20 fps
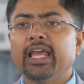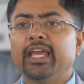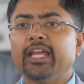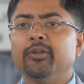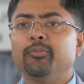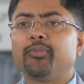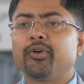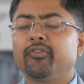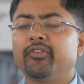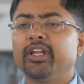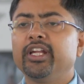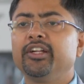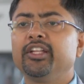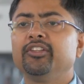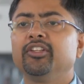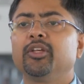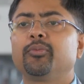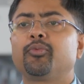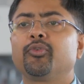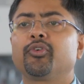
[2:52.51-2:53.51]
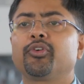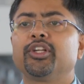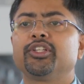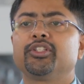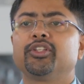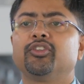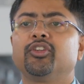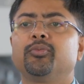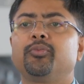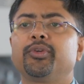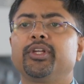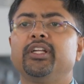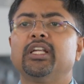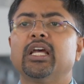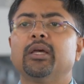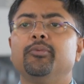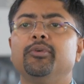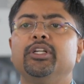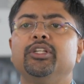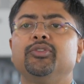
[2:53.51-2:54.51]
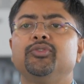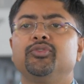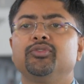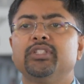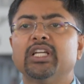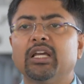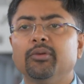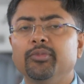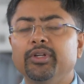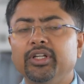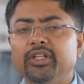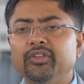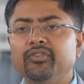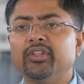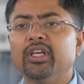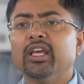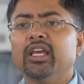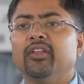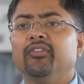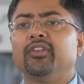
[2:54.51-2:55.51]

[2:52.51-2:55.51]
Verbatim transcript: in preventing the progression of pre-diabetes to diabetes.